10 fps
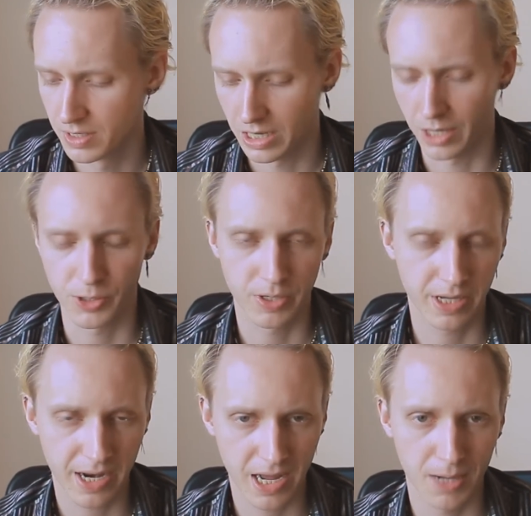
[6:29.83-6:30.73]
How do you
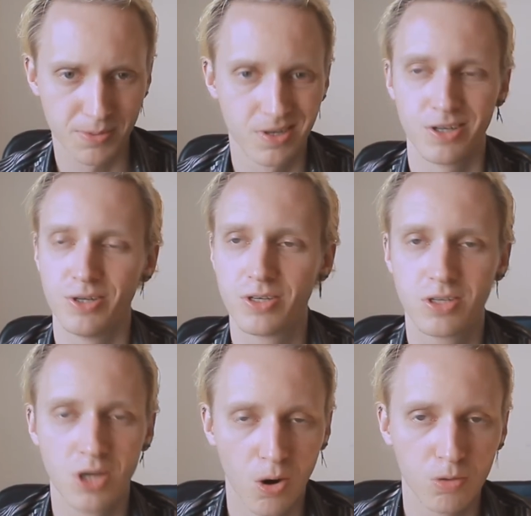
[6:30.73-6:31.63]
get abs? You
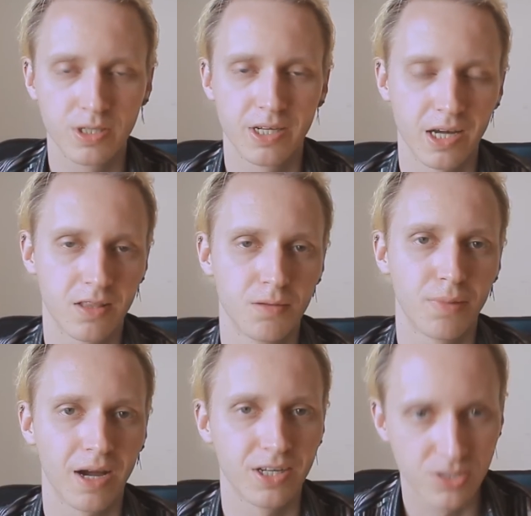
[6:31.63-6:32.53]
don't get them
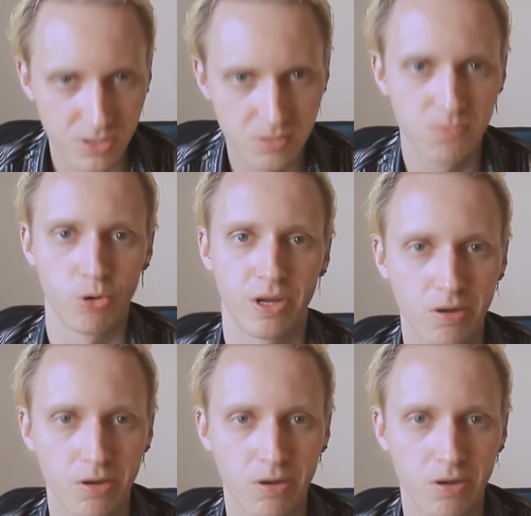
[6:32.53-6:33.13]
by just doing